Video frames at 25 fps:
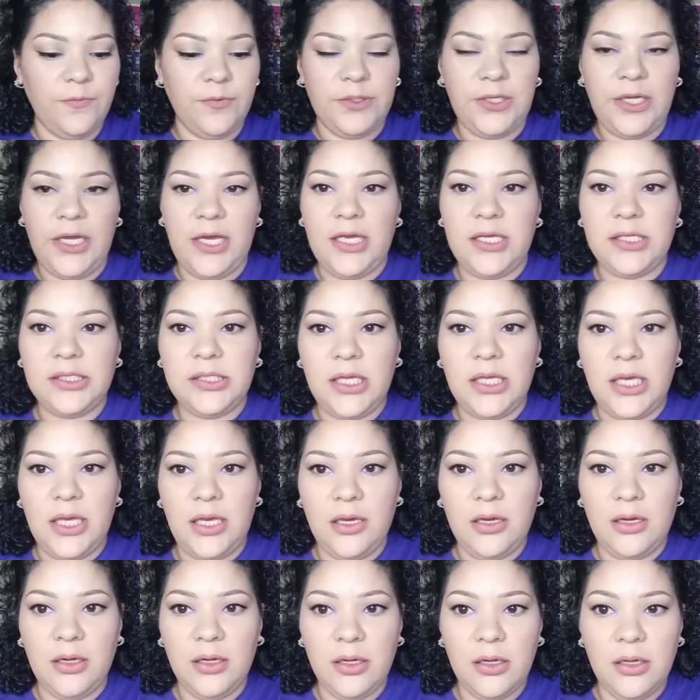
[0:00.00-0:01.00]
for days
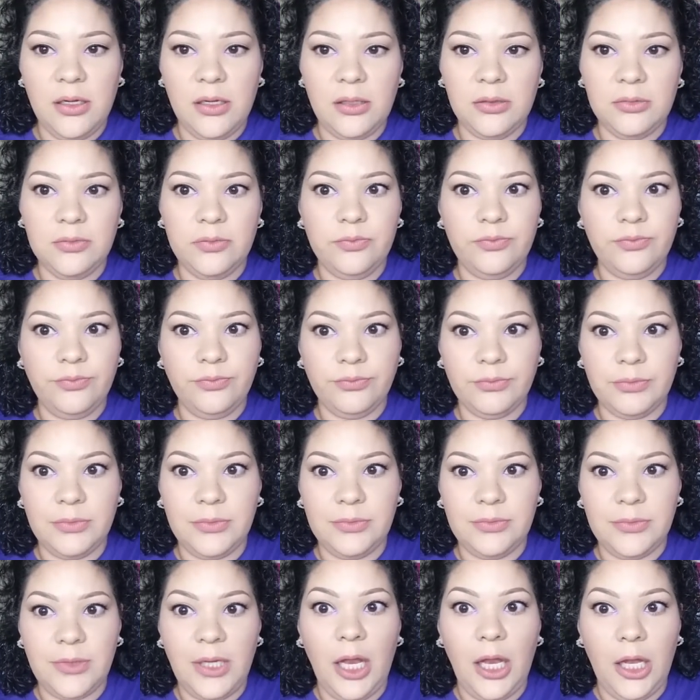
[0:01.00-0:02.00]
here.
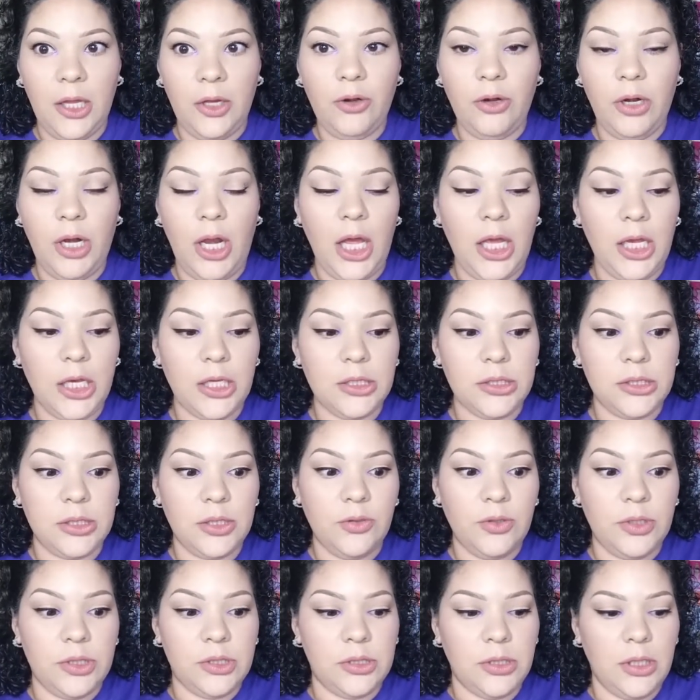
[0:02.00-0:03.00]
Literally, like,
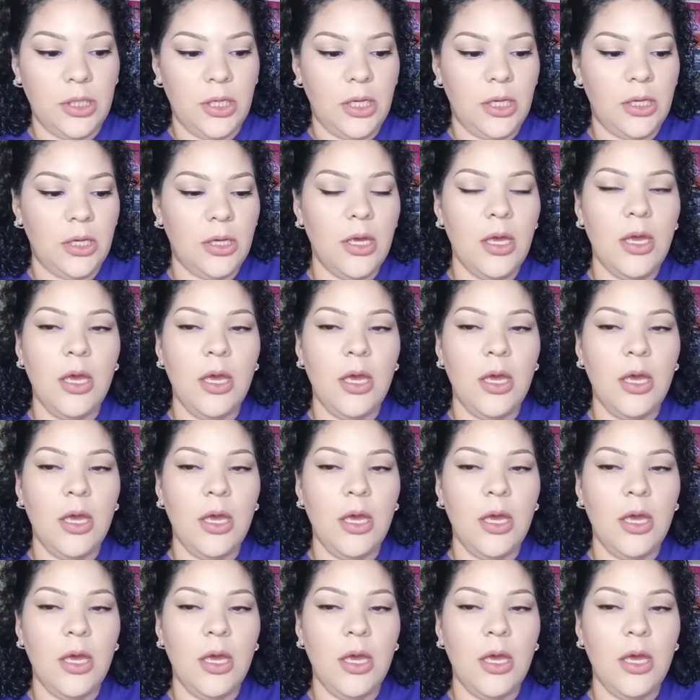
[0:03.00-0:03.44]
seriously.